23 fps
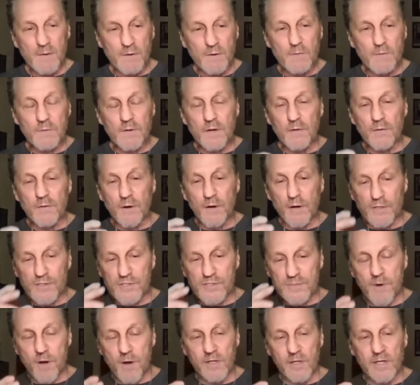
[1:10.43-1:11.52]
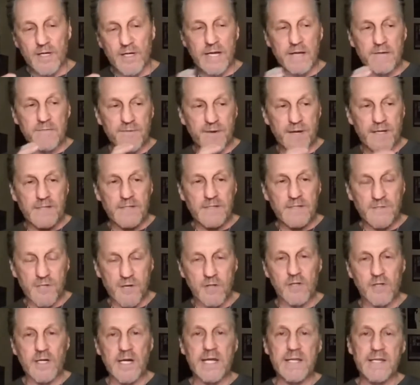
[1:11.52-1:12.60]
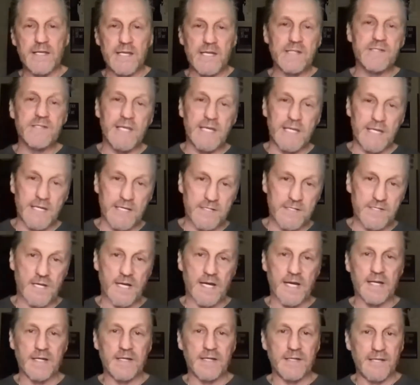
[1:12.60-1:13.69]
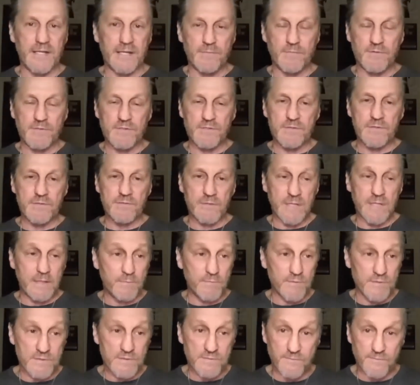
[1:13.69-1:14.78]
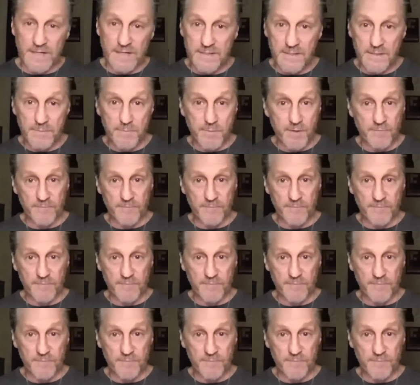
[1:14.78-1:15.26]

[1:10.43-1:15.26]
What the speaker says: a smaller guy fighting a taller guy needs to get inside, and he was fighting a perfect fight.